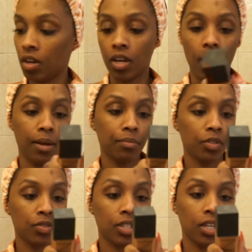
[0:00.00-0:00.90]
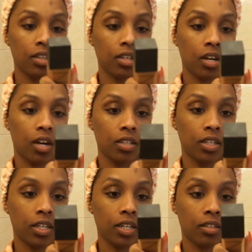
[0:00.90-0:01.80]
I'm using the
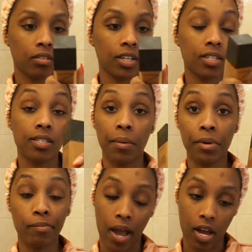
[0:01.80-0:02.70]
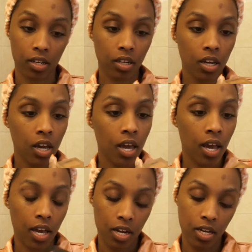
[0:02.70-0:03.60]
color, it's semi-matte,
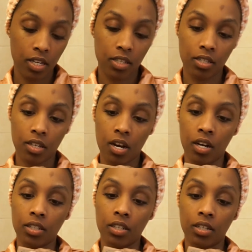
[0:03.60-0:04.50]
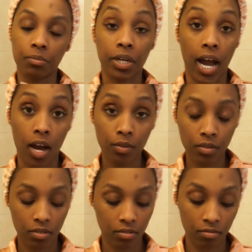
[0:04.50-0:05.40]
and it's the color Macao.
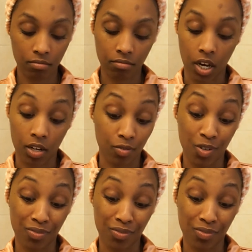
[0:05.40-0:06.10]
I don't know